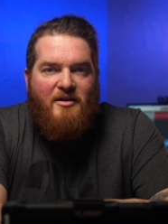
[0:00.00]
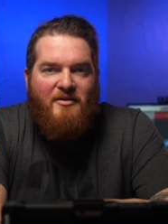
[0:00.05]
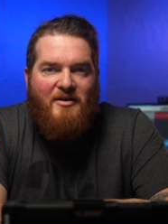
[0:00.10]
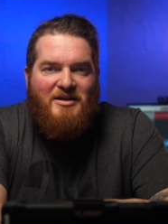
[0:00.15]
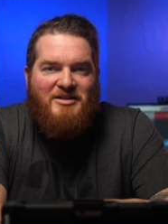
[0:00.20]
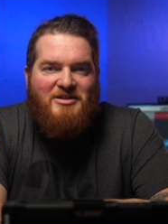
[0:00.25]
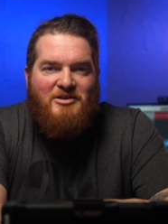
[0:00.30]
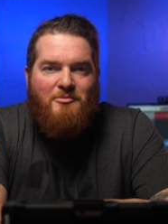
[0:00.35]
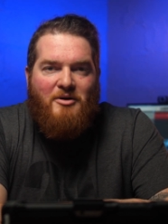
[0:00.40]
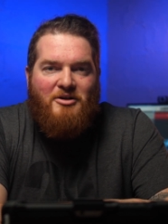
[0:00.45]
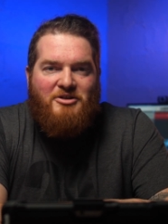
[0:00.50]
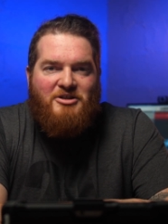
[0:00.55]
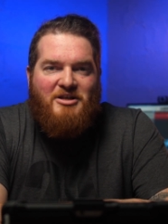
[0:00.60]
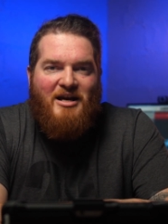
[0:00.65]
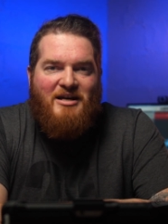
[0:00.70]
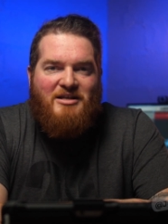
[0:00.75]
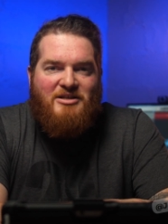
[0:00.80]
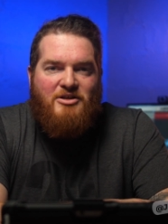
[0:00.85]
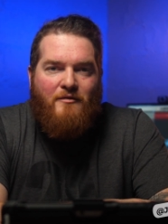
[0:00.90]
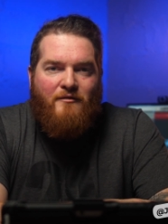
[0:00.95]
Thanks so much,
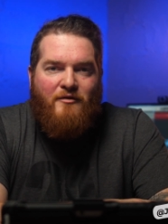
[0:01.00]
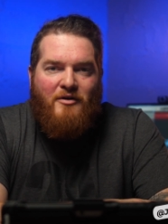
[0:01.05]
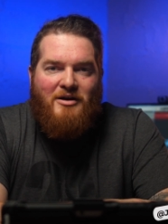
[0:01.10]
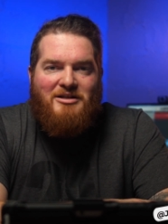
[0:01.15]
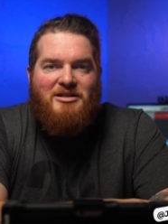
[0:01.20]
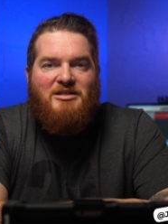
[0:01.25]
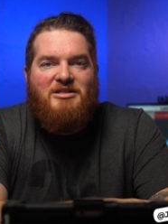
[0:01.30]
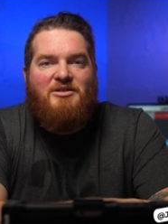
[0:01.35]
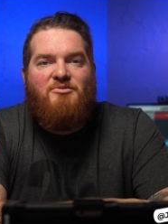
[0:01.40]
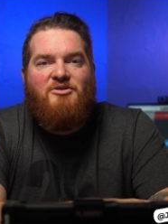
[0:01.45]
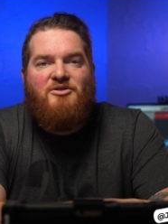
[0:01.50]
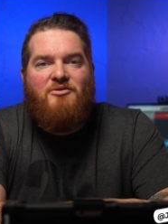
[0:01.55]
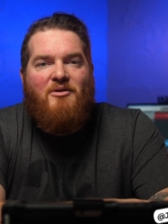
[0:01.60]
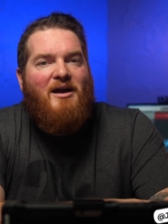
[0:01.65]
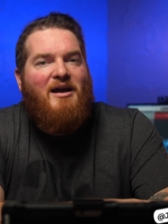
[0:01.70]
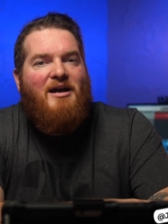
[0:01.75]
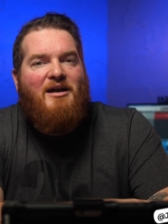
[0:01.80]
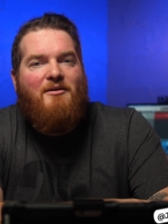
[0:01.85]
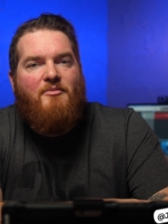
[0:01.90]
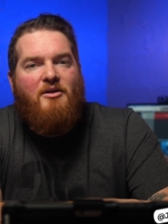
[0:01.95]
guys. Don't forget to
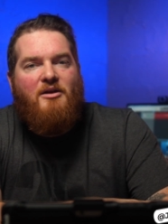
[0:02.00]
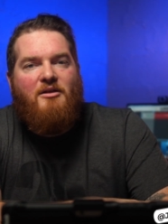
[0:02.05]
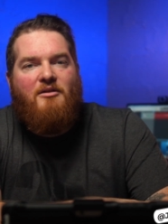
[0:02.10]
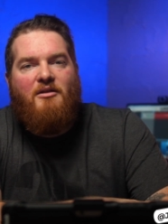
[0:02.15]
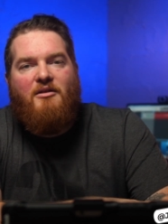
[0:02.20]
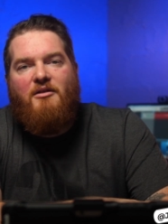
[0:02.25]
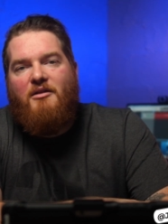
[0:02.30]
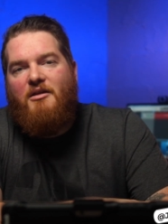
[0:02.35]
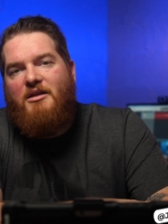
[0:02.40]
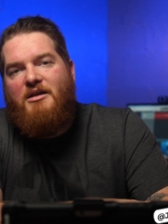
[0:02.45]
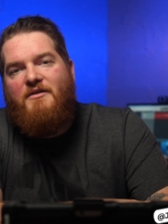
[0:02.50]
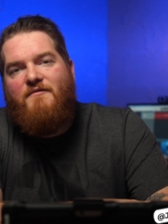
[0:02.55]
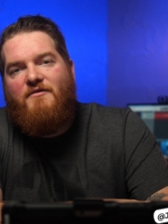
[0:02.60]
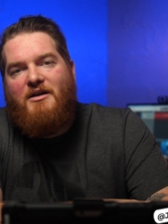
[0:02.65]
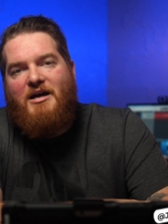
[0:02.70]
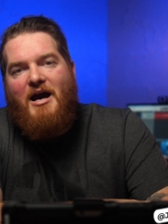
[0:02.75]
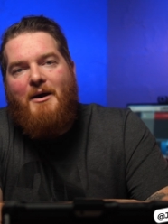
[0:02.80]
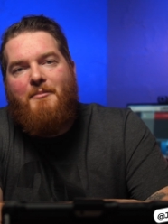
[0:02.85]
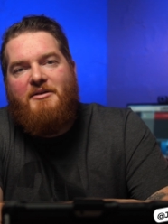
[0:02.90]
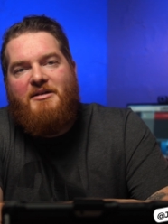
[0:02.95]
subscribe and leave a
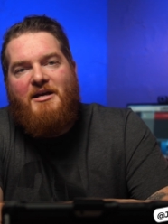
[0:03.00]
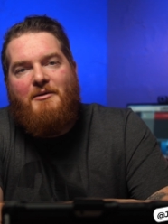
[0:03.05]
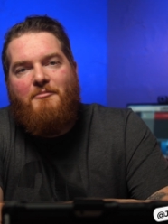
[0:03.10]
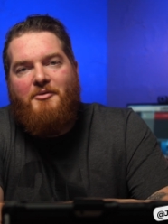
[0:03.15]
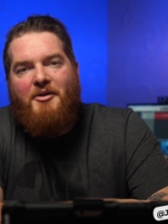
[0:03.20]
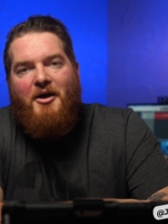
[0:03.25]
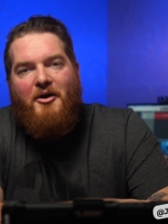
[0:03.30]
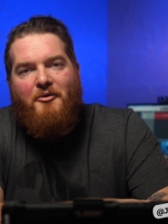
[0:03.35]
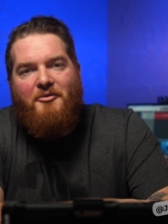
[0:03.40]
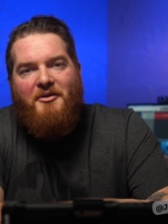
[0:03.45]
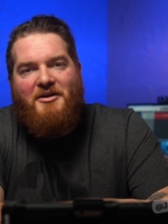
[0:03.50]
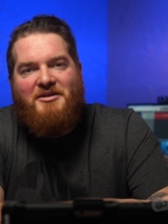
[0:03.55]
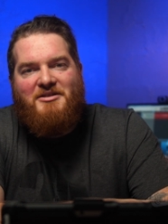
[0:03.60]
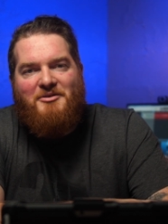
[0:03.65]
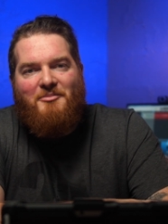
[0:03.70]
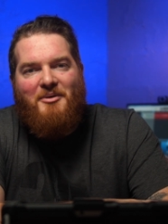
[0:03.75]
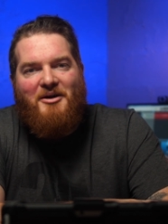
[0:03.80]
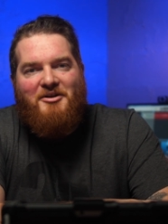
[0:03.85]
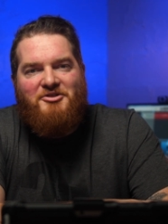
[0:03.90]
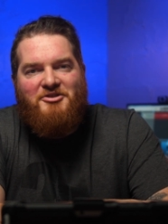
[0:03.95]
comment down below. Thanks
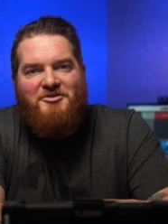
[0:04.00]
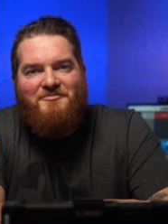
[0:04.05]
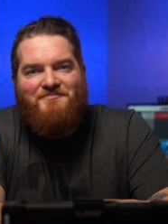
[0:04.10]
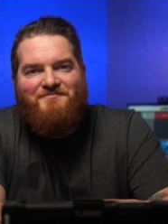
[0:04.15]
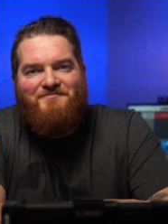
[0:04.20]
so much.